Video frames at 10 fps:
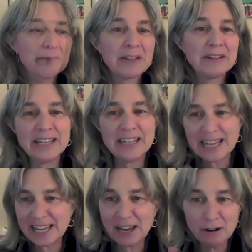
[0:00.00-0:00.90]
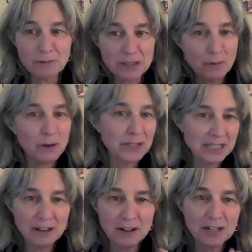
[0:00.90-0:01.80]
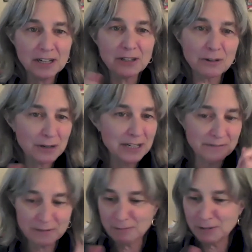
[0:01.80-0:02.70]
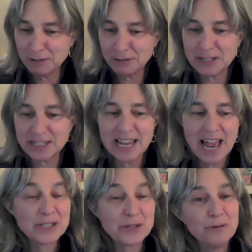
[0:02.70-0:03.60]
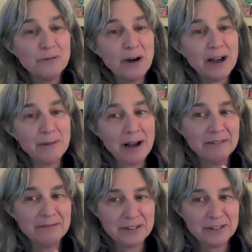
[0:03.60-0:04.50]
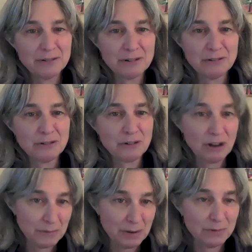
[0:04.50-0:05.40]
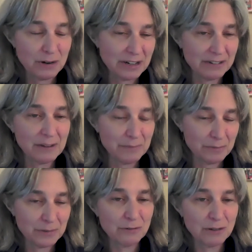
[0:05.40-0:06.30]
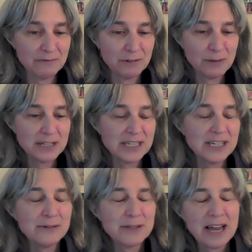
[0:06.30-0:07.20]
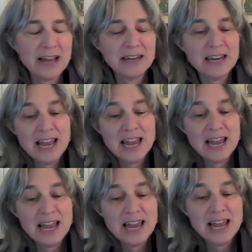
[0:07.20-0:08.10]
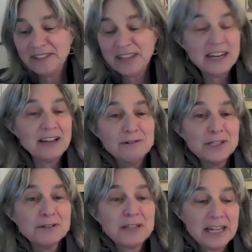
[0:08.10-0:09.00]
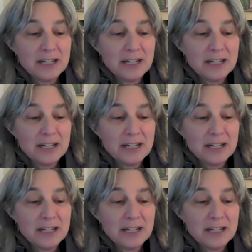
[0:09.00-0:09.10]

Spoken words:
that they can carry with them all day long. They're going different routes. So I'm often trying to come up with clever ways to do that. And then I also like